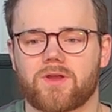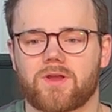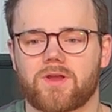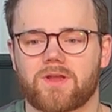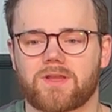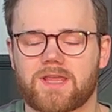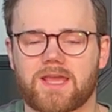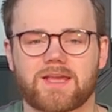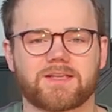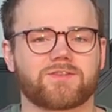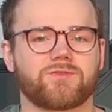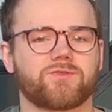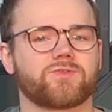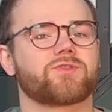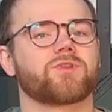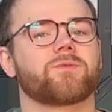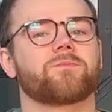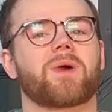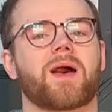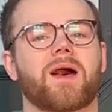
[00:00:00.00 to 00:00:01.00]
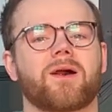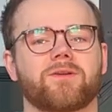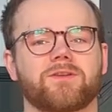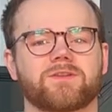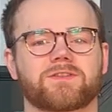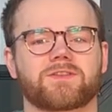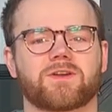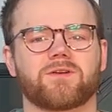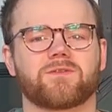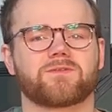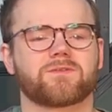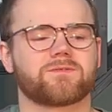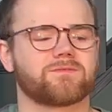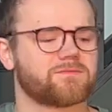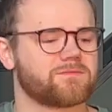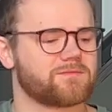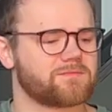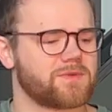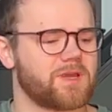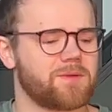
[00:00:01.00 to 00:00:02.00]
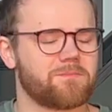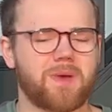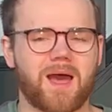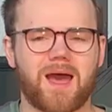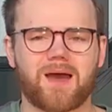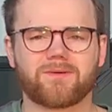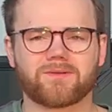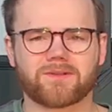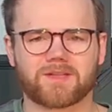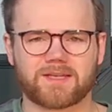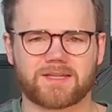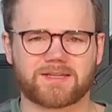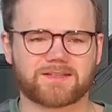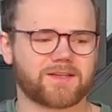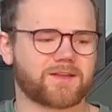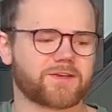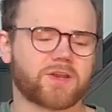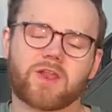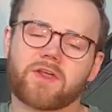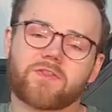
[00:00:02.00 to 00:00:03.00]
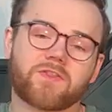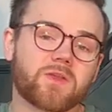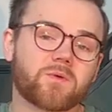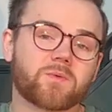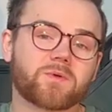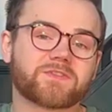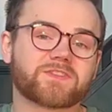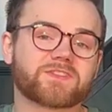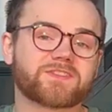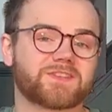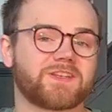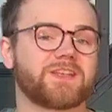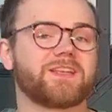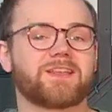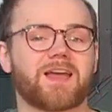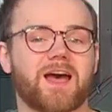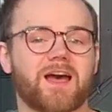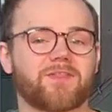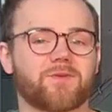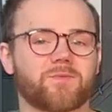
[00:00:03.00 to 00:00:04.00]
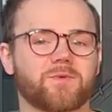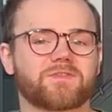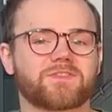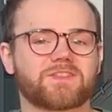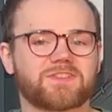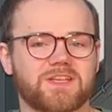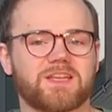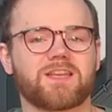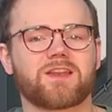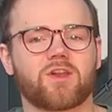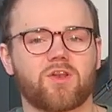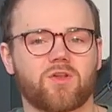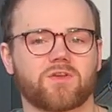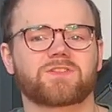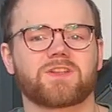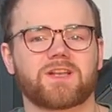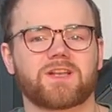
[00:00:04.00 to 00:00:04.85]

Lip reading: yes, you should empower yourself and empower the leotard. And I think we've seen that. I think we've seen a lot of